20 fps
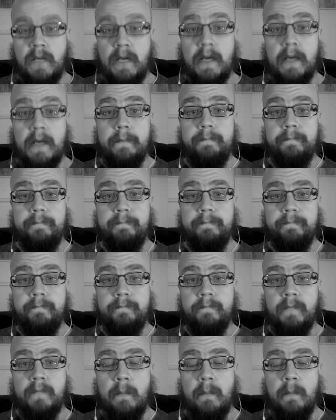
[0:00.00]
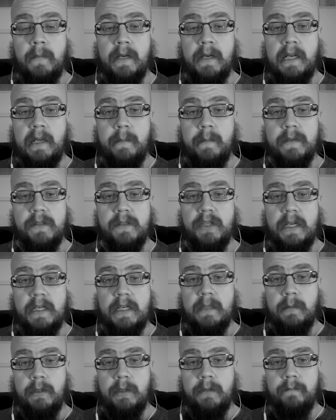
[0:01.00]
Hi, my name is
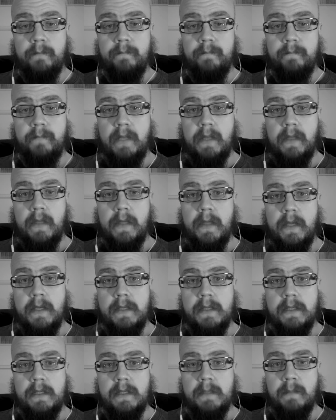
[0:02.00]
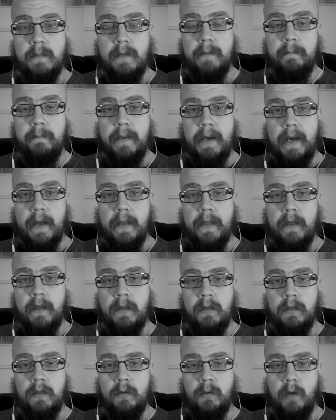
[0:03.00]
JW and this is my path
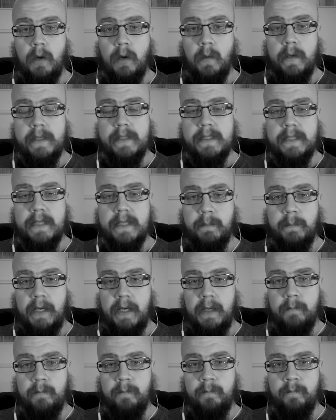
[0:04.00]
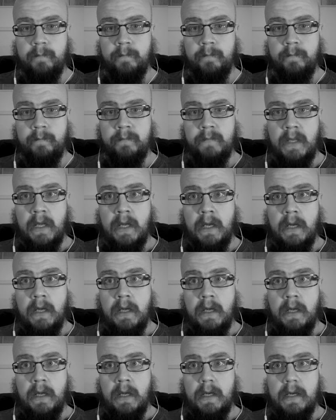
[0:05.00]
to OSCP.
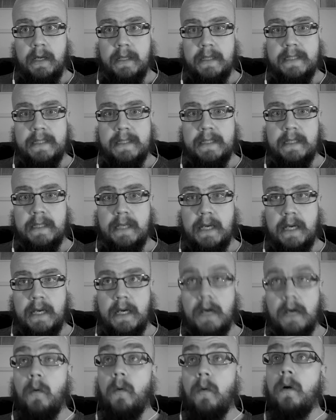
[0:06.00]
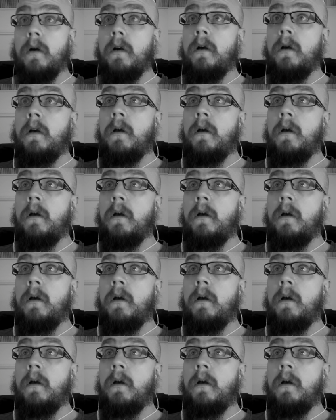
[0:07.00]
It's now